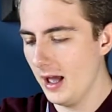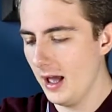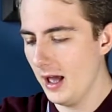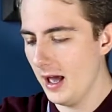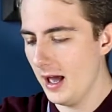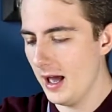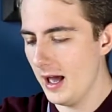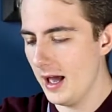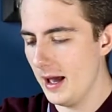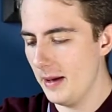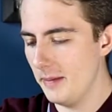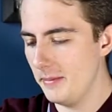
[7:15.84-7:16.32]

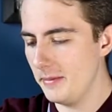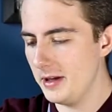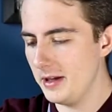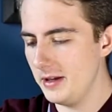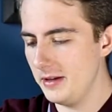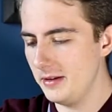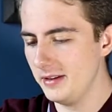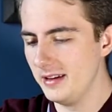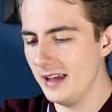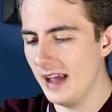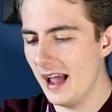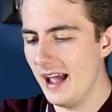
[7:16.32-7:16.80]
But
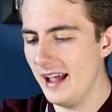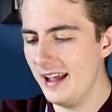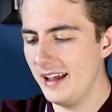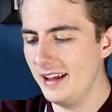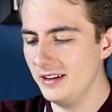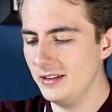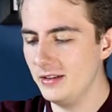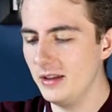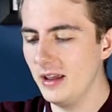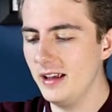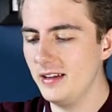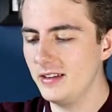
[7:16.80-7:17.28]
yeah,
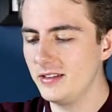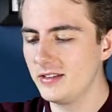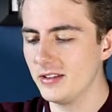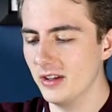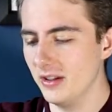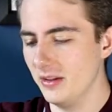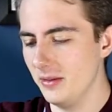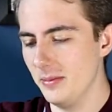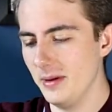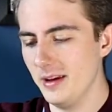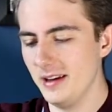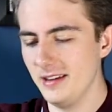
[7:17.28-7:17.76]
it's so
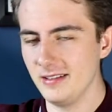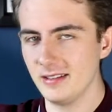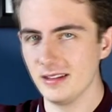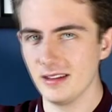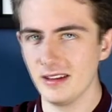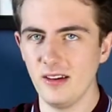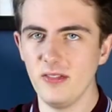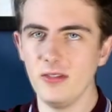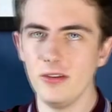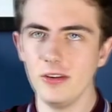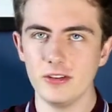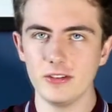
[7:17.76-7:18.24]
that basically
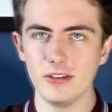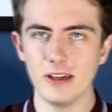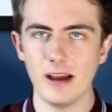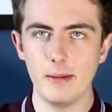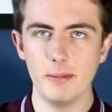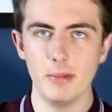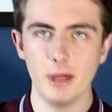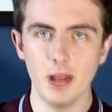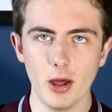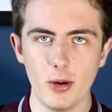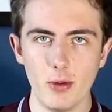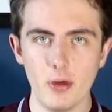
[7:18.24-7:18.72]
if you sat
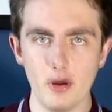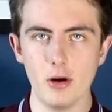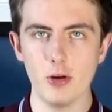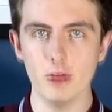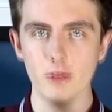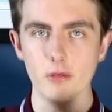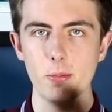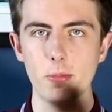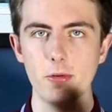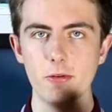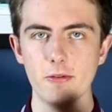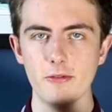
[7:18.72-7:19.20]
below it or
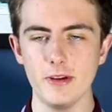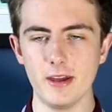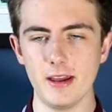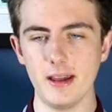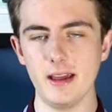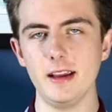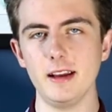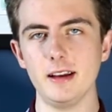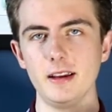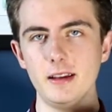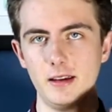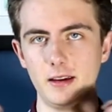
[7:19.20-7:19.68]
above it,
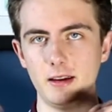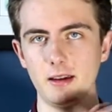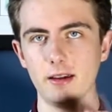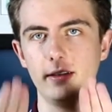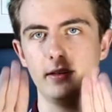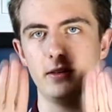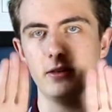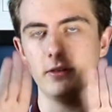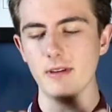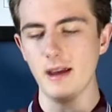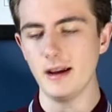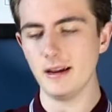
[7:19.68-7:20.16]
you can
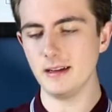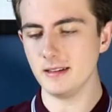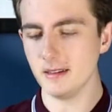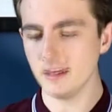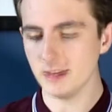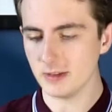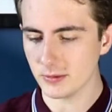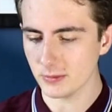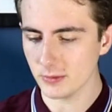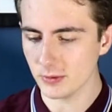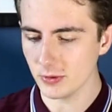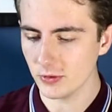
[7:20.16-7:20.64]
direct it
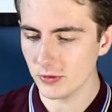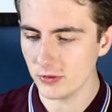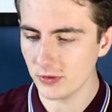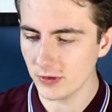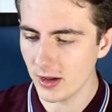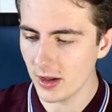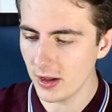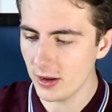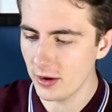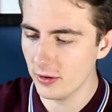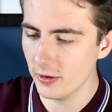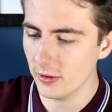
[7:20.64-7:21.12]
towards you.
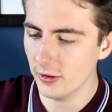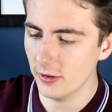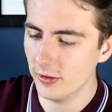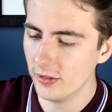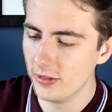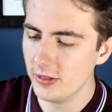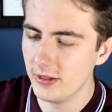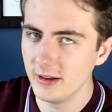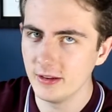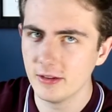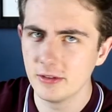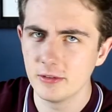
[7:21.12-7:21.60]
And another
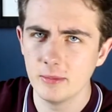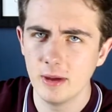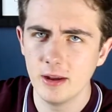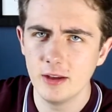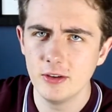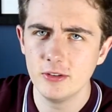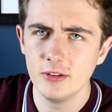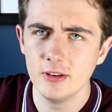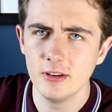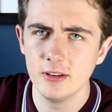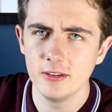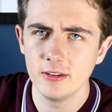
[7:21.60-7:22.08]
thing to
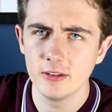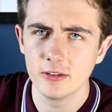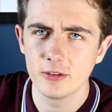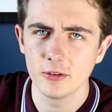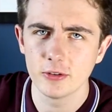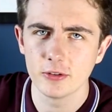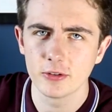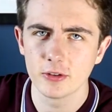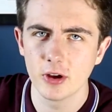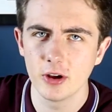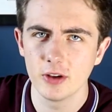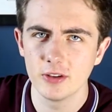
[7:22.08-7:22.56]
mention is it's
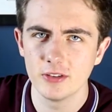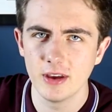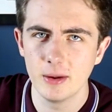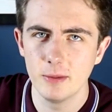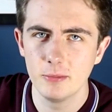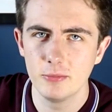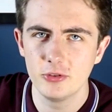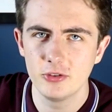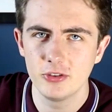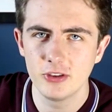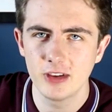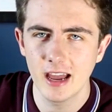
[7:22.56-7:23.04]
also got a
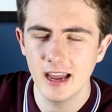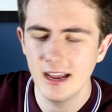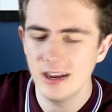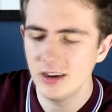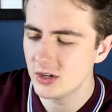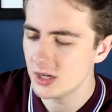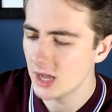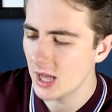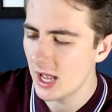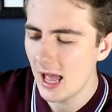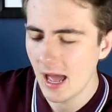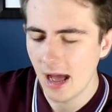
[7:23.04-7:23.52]
temperature gauge.